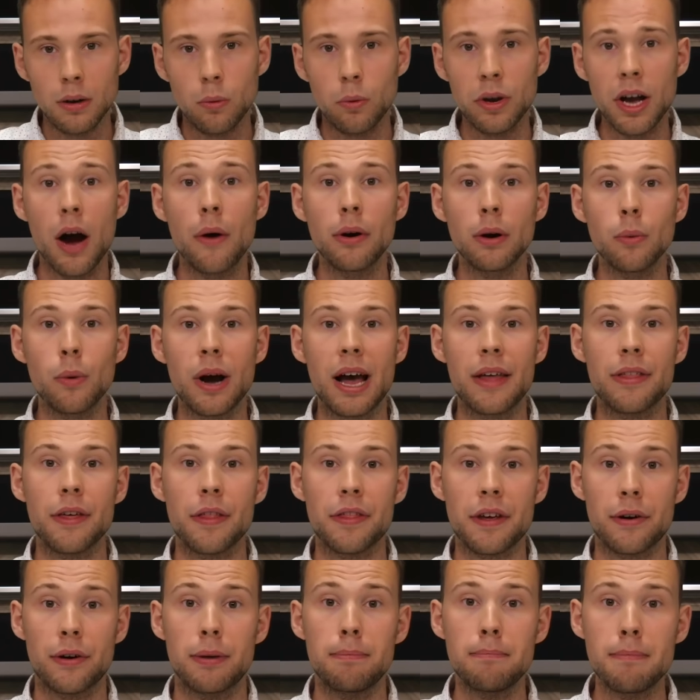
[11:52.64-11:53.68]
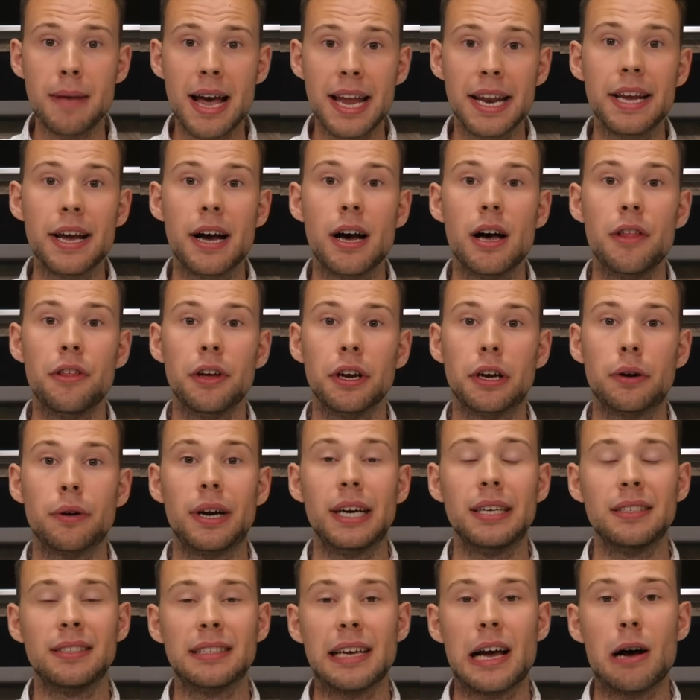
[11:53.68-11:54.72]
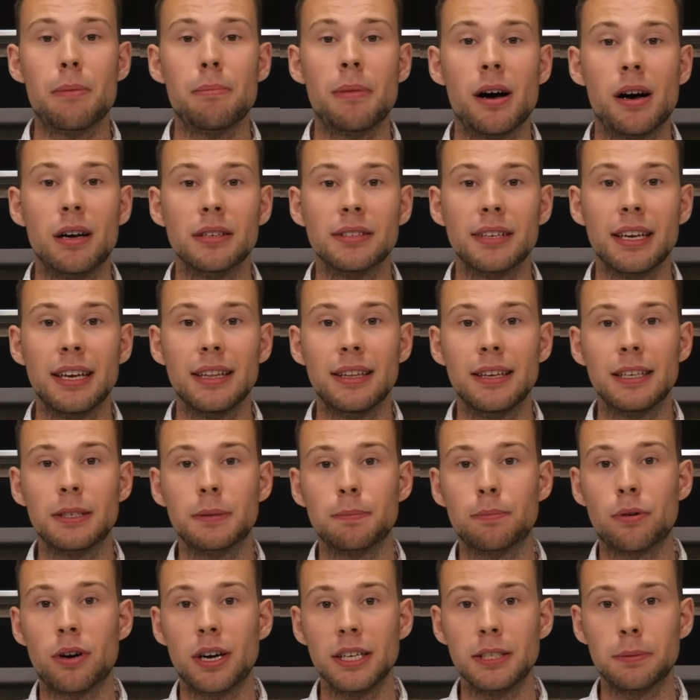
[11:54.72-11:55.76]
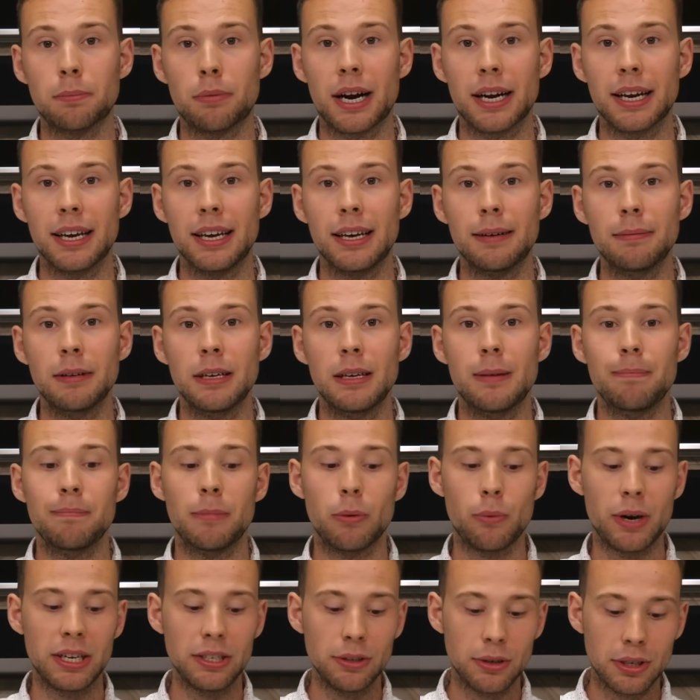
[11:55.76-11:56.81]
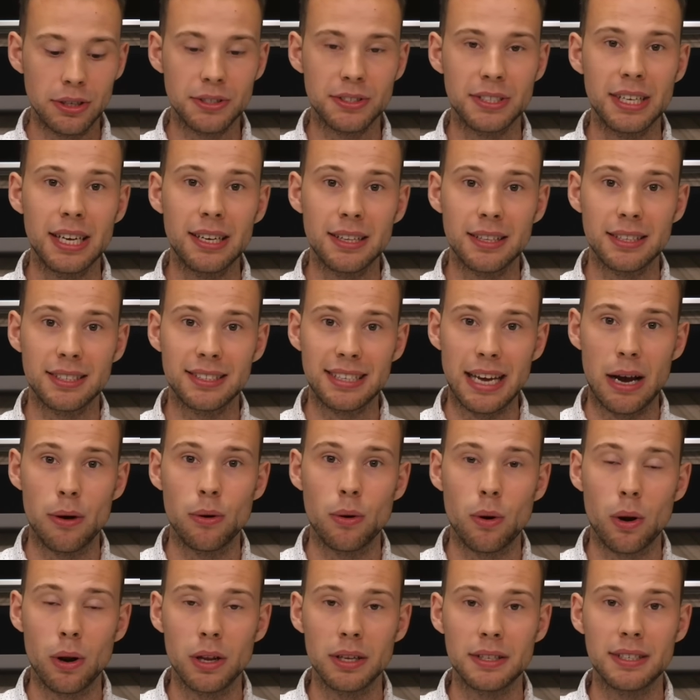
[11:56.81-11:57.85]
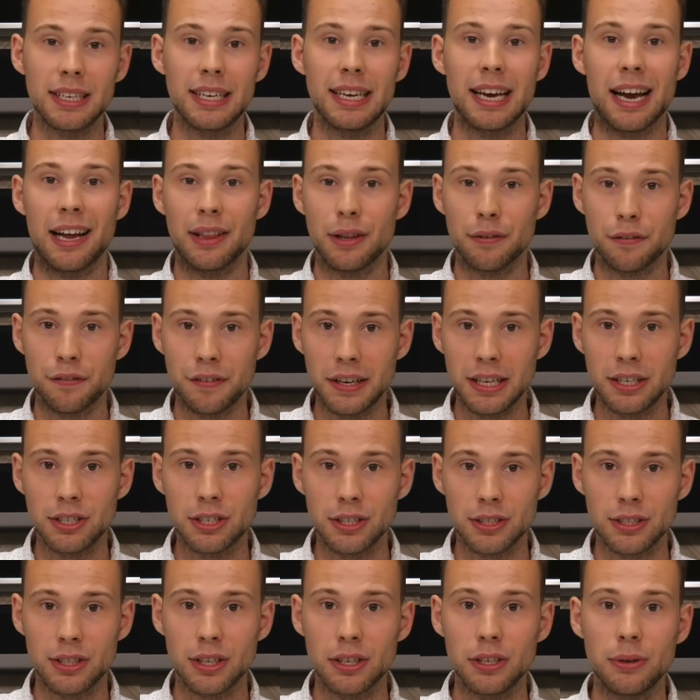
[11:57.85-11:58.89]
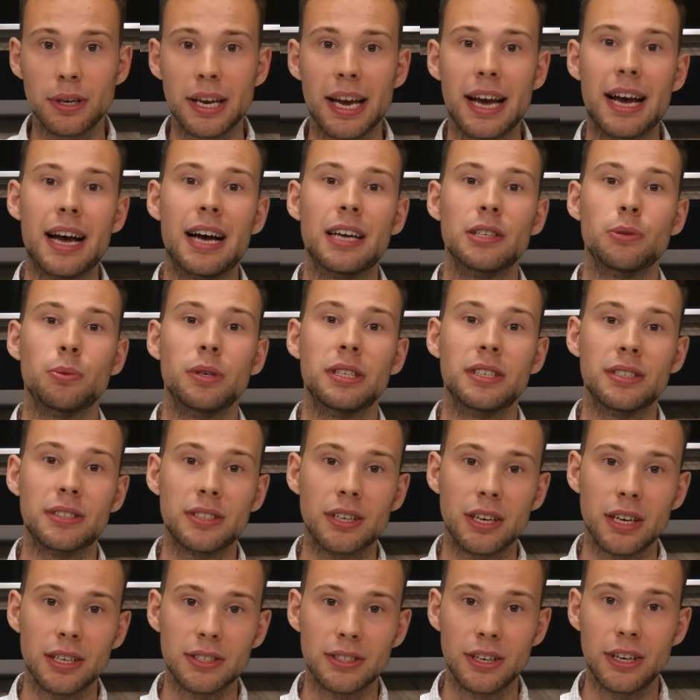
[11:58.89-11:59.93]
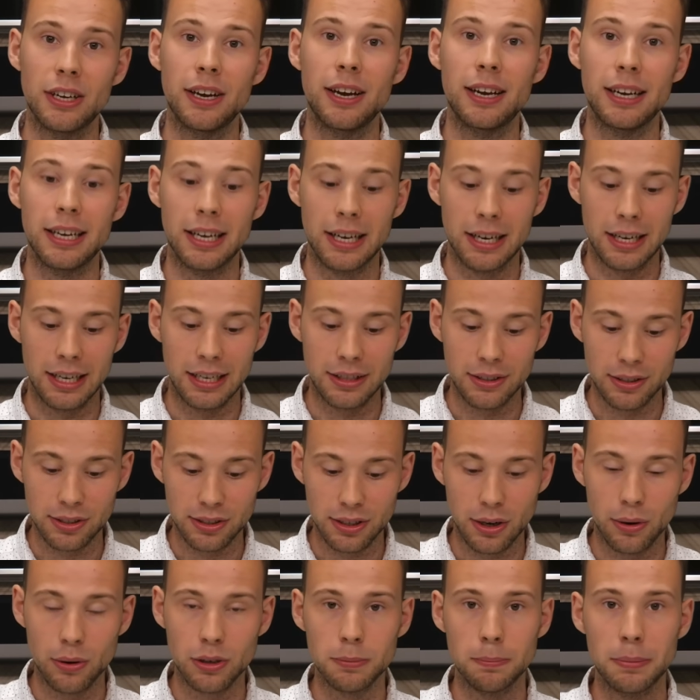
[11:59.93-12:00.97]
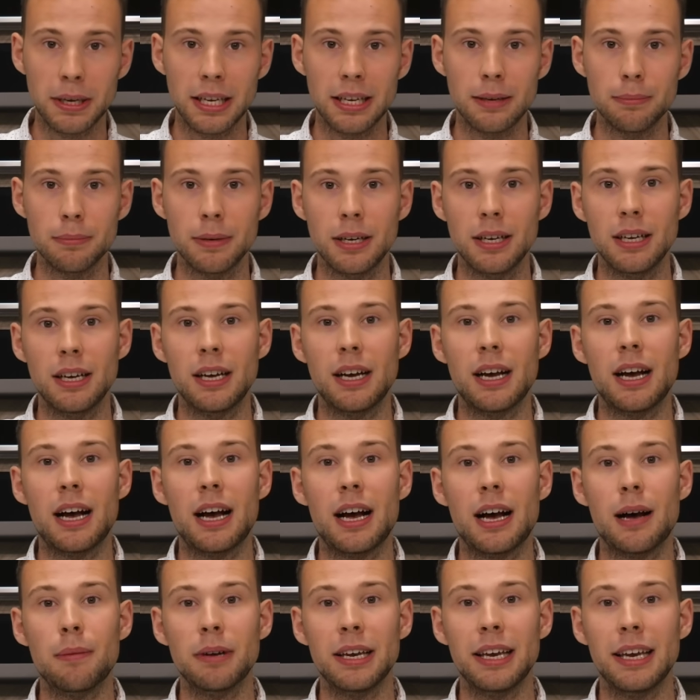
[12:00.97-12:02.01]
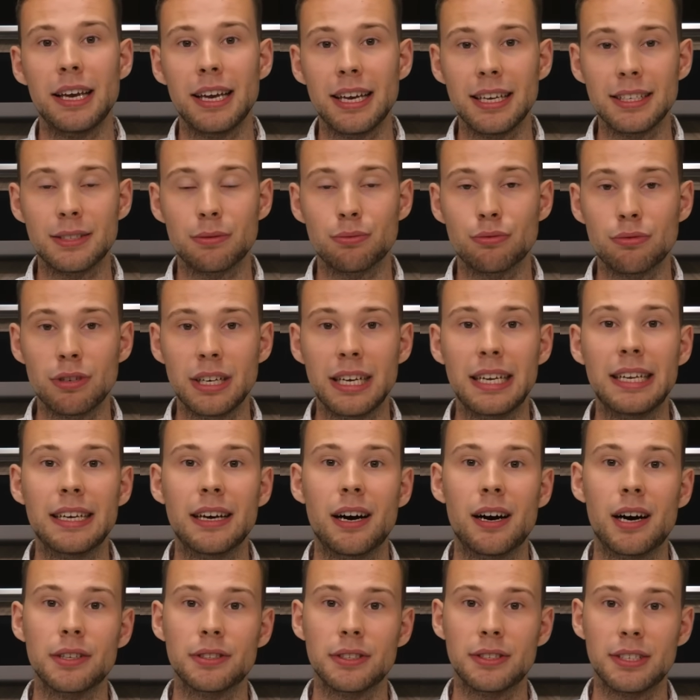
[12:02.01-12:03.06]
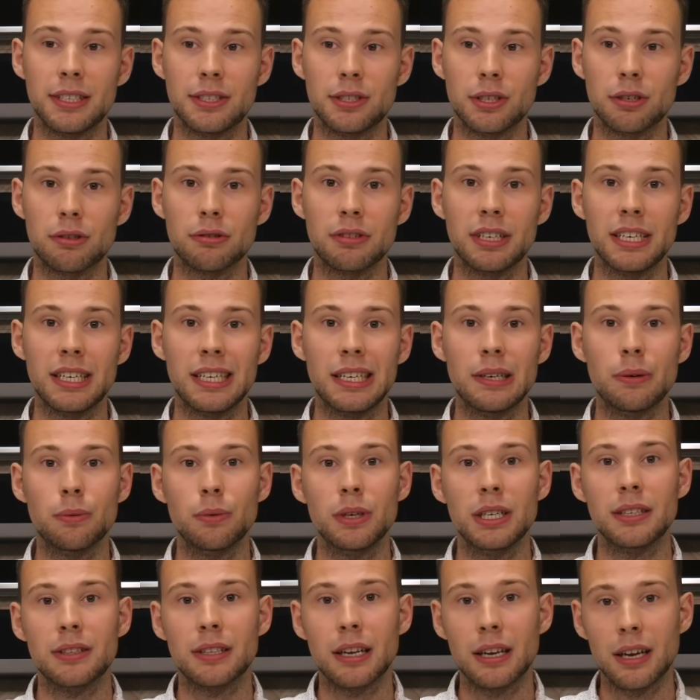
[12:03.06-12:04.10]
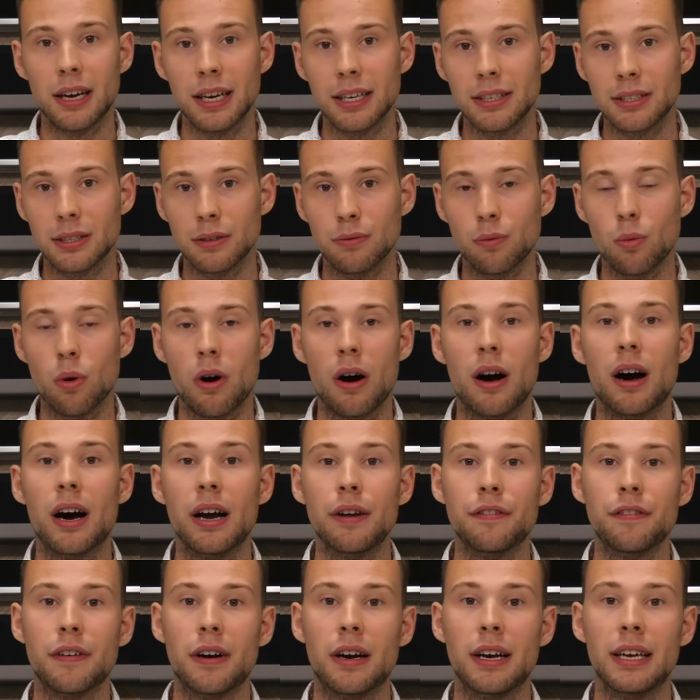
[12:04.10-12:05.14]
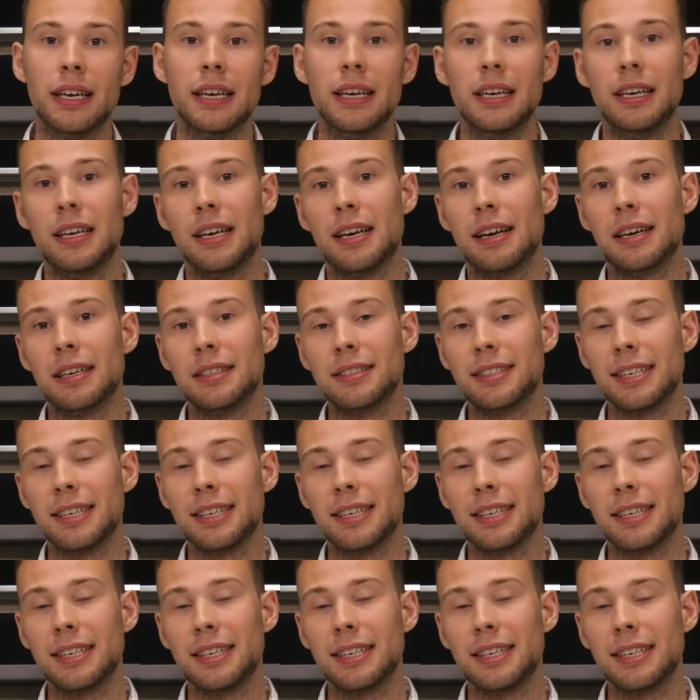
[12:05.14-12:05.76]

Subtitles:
We are aware that there are many other great soundbars in this price bracket, but when you consider the sound quality and the features that you get, as we discussed earlier in the Sonos Beam, it is really hard to disagree with the likes of What Hi-Fi and